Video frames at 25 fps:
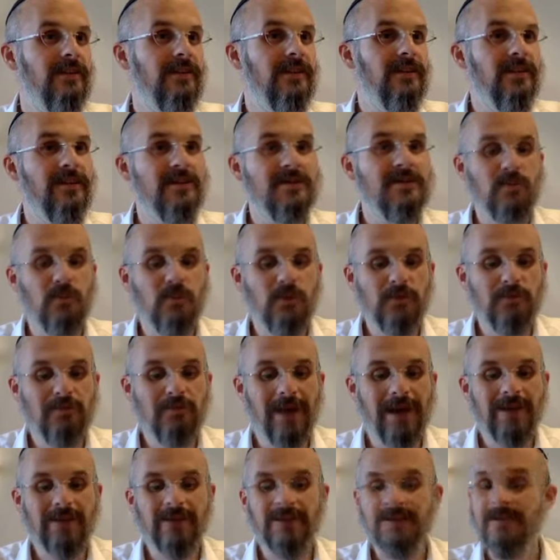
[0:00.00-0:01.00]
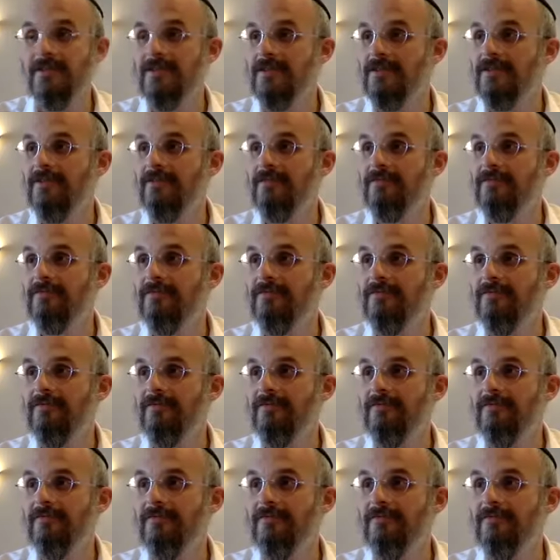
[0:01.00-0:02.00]
It's the word pardes.
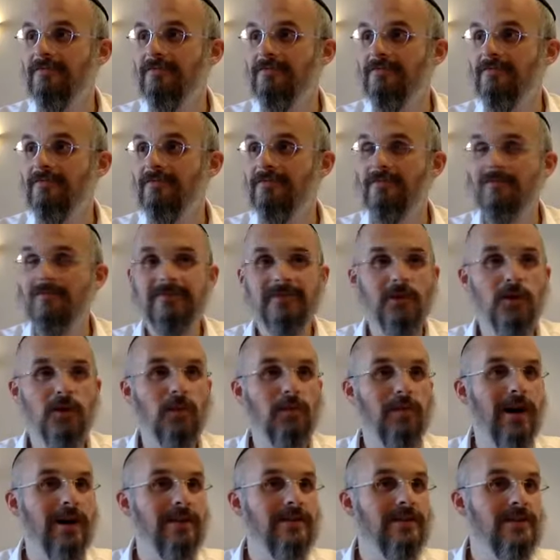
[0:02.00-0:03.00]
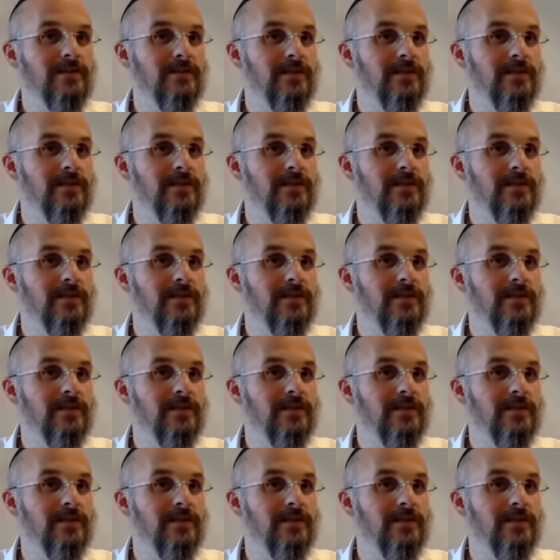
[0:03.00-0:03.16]
You know what pardes